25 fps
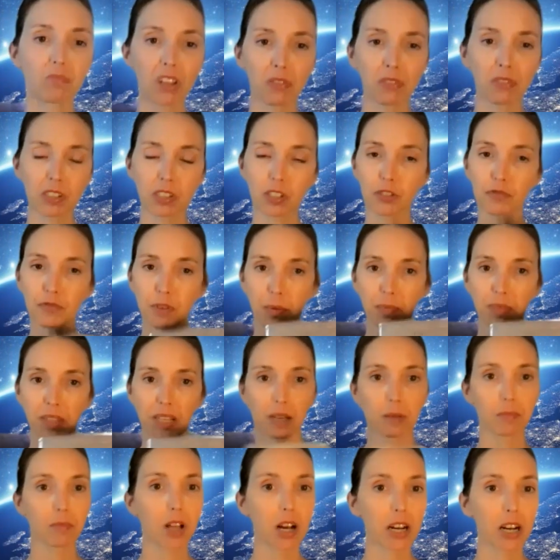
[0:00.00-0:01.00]
This is from the
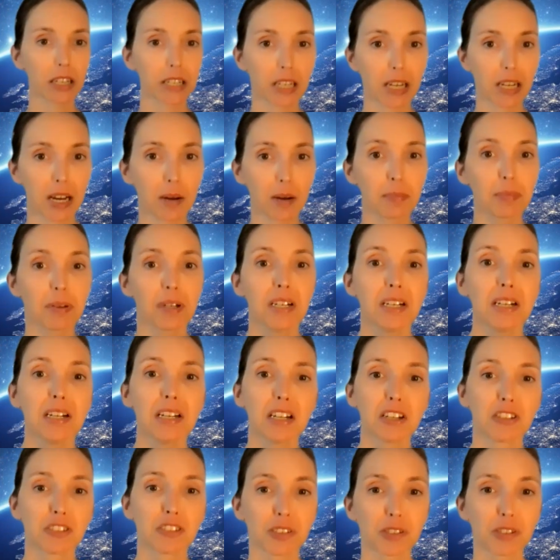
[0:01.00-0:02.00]
Hemlock Cup,
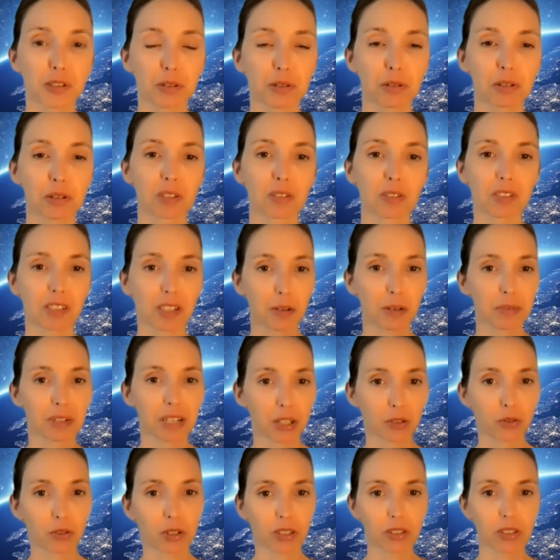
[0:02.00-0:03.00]
just so you can see what
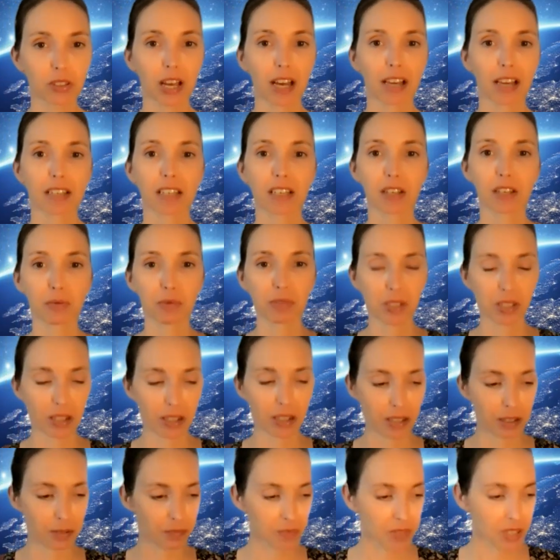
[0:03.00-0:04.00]
he looked like. He was
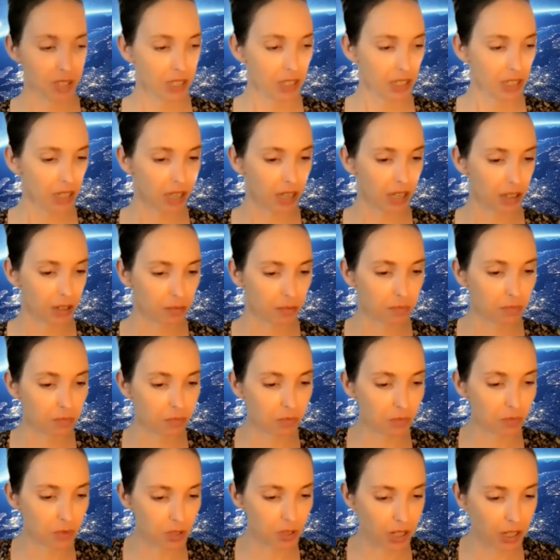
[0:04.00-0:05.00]
a
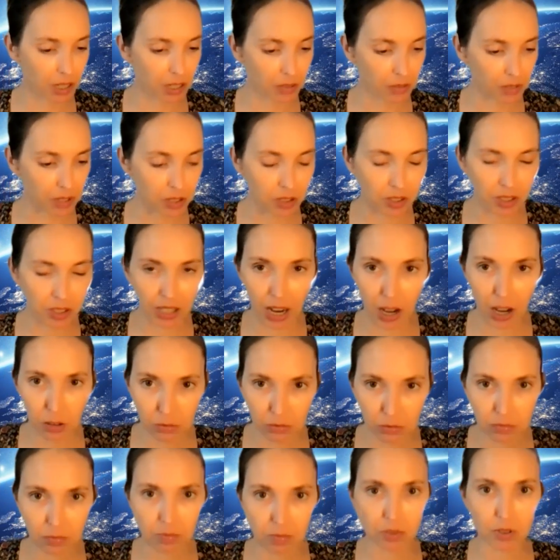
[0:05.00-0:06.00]
kind of a
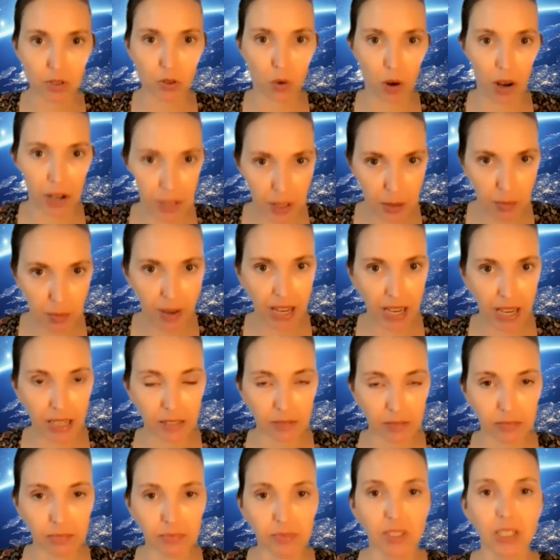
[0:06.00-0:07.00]
stout, squatty
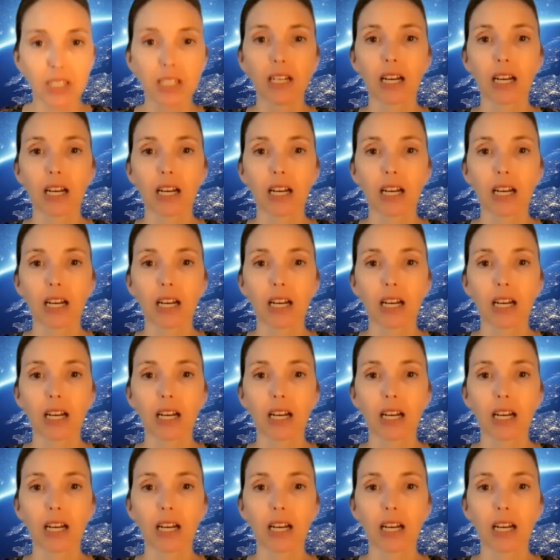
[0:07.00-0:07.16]
man.